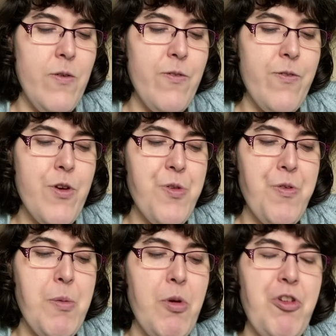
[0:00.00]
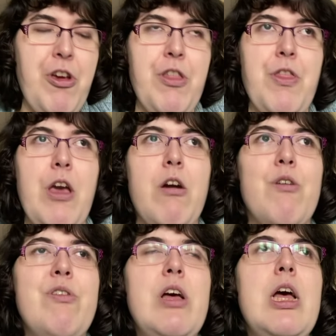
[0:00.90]
First 3 books you can think
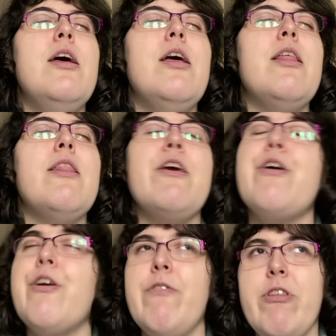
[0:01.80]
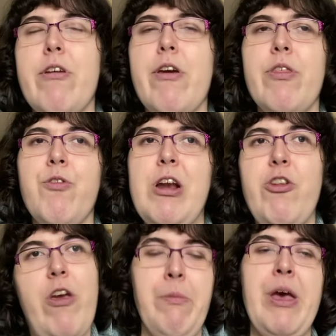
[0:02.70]
of: The Ark of the Scythe
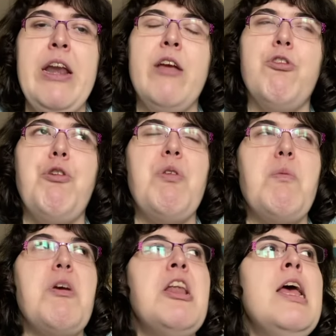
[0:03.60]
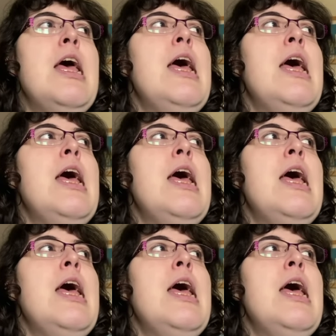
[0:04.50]
trilogy by Neil Shusterman,